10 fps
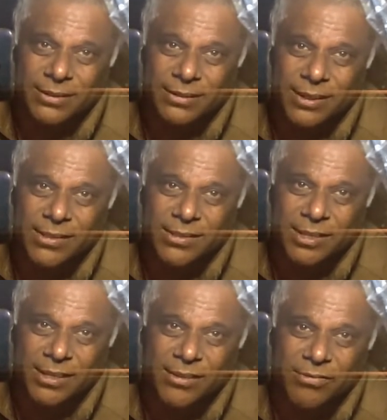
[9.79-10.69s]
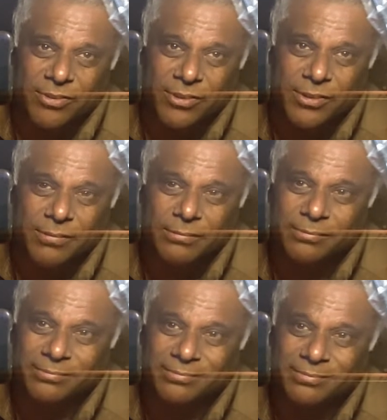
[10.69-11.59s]
Let's think different,
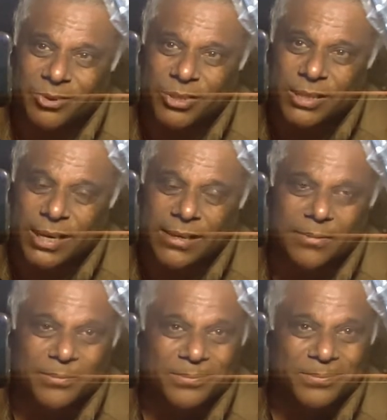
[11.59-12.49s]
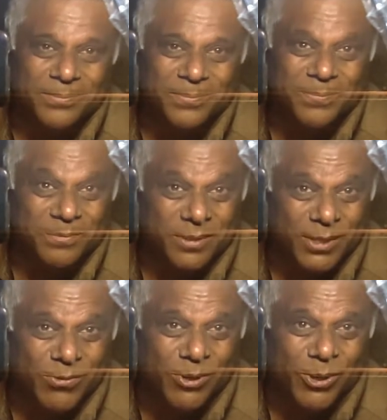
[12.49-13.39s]
just like
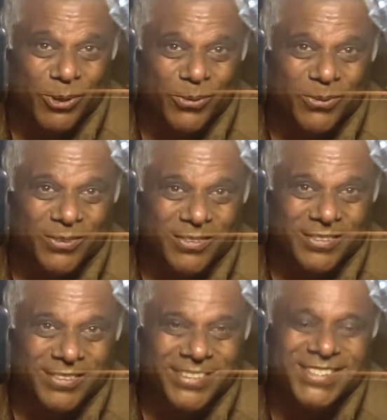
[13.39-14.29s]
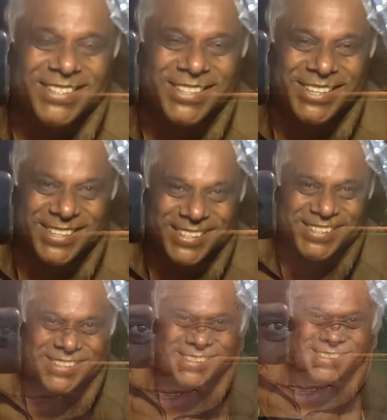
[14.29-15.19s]
this video.
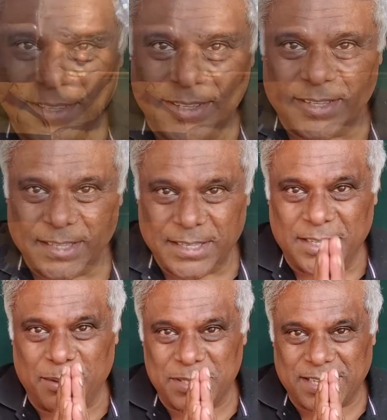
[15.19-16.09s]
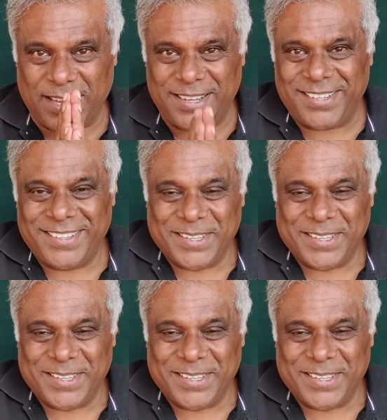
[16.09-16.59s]
Cheers. Namaskar.